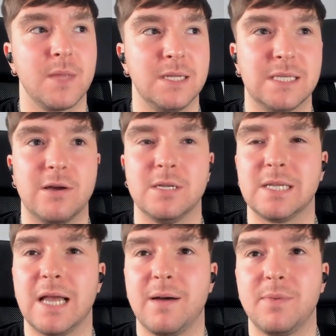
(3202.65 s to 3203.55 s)
and sit on
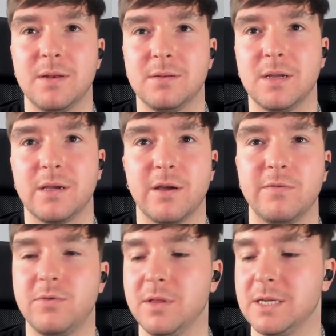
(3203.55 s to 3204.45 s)
his lap and, and go
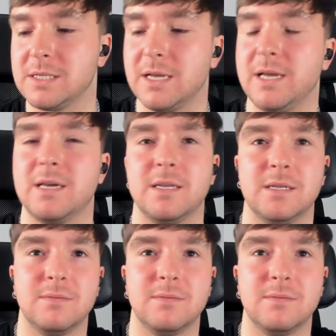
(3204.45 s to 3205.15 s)
through this like